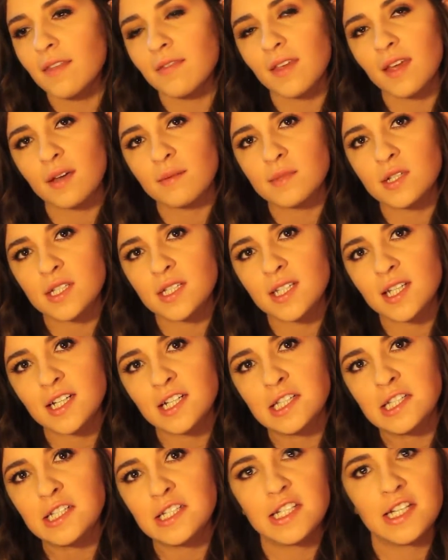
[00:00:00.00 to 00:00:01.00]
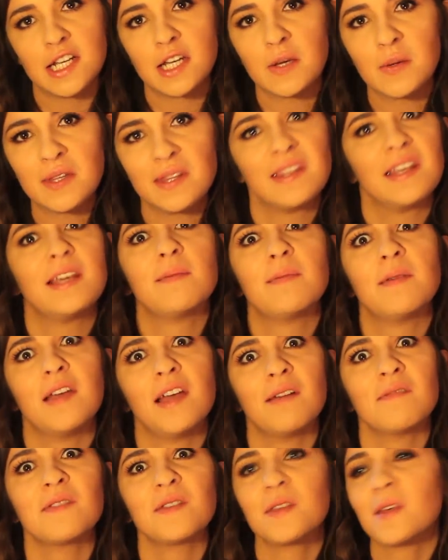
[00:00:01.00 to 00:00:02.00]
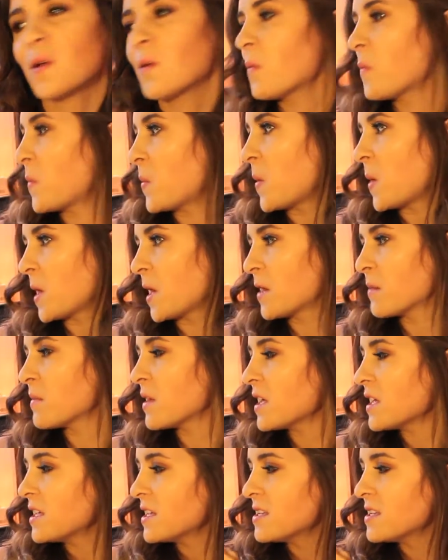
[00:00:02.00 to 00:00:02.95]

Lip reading: I think I'm just gonna stick with keeping everything warm.